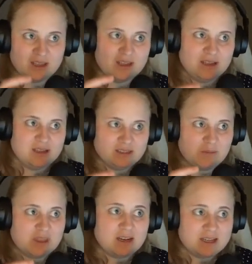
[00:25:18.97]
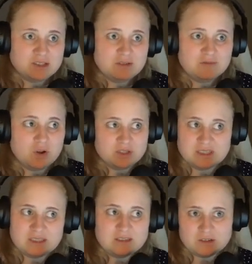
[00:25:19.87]
something like two
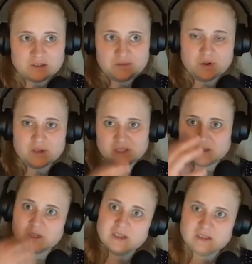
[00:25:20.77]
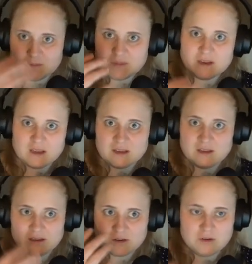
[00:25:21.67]
voices. It's not two voices, but it's something like
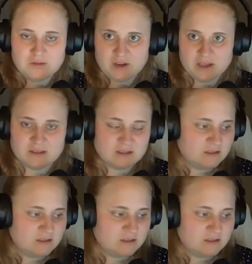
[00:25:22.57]
in a conflict.